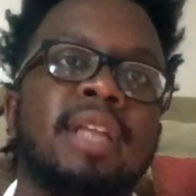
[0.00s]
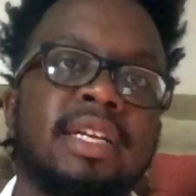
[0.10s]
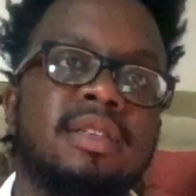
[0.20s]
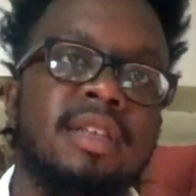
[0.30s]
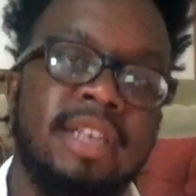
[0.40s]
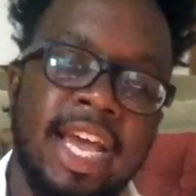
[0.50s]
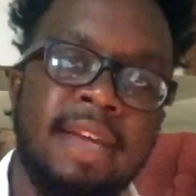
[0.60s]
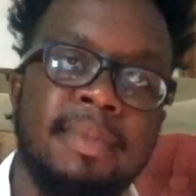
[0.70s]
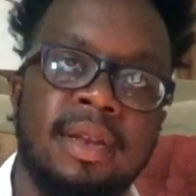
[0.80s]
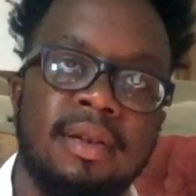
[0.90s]
that's the
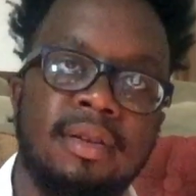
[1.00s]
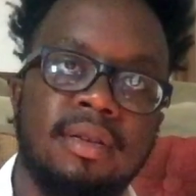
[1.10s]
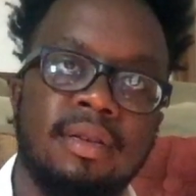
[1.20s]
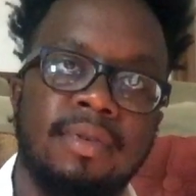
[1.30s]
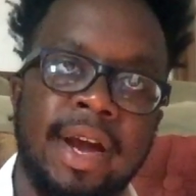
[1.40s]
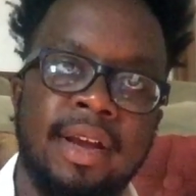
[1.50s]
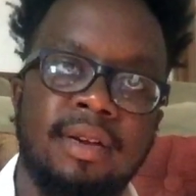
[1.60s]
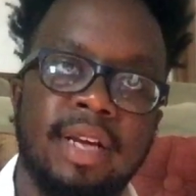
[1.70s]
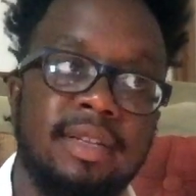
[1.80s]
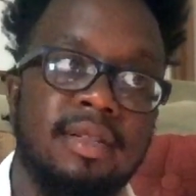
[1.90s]
daemon, right?
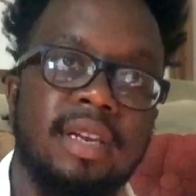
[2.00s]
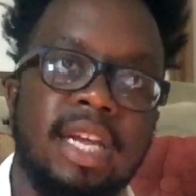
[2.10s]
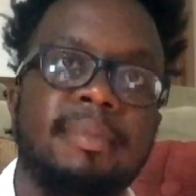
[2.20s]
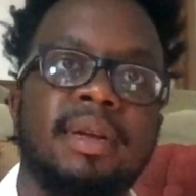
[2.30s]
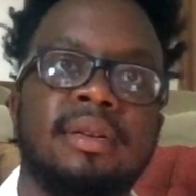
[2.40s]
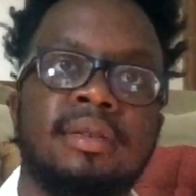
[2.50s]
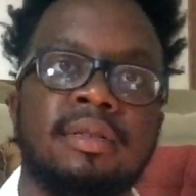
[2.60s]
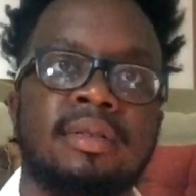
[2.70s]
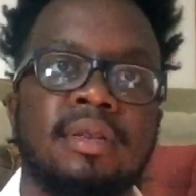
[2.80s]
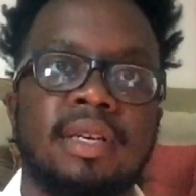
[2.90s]
That's the
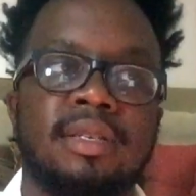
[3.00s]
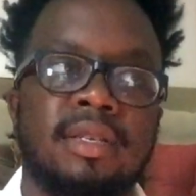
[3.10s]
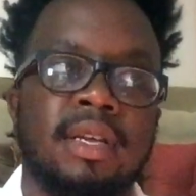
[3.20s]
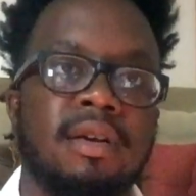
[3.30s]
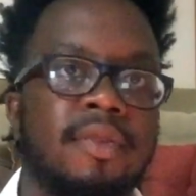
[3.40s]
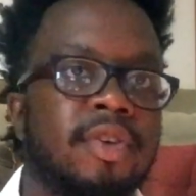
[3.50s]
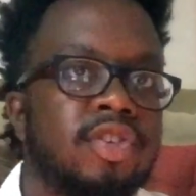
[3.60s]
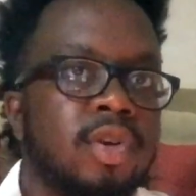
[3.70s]
demon. It's sitting on their